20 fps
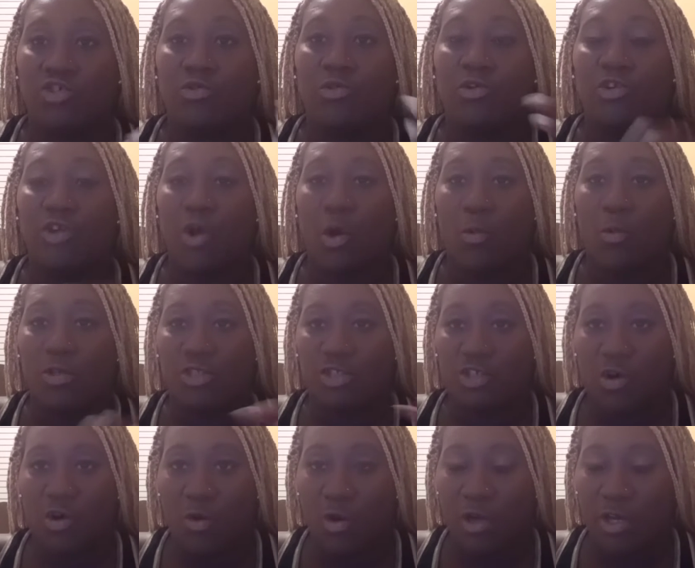you will know what's
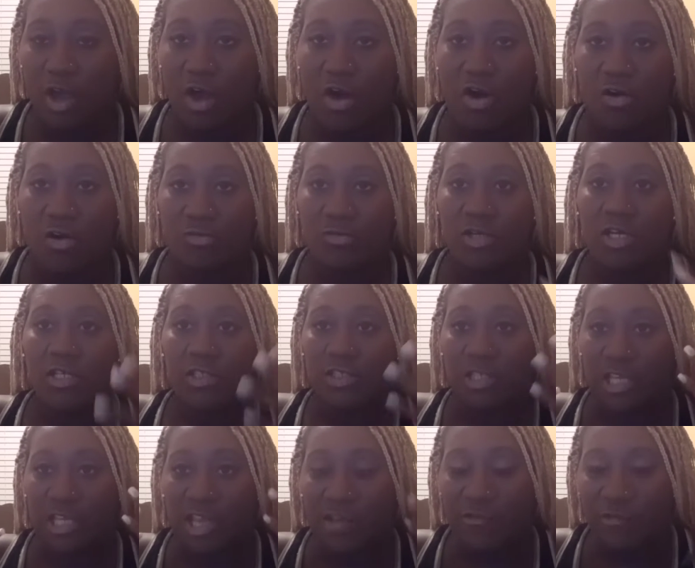going on,
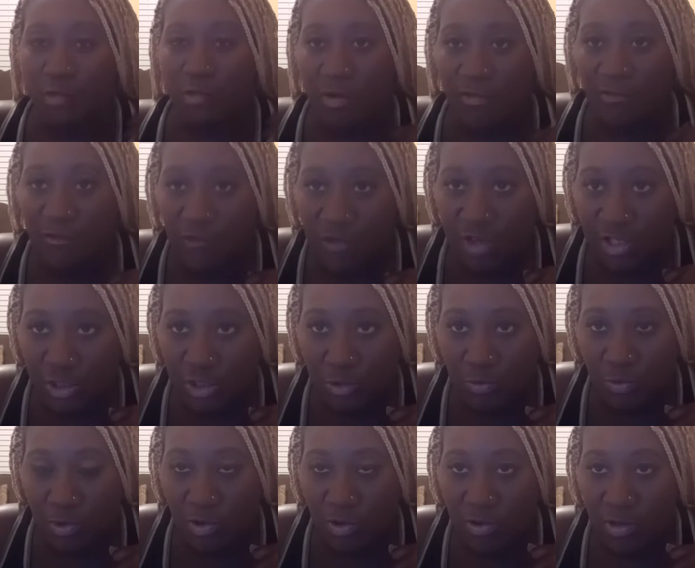to give you a
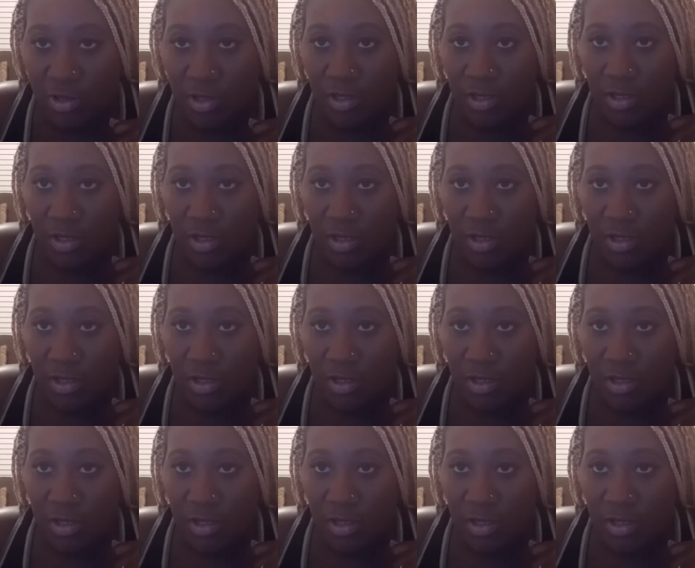visual,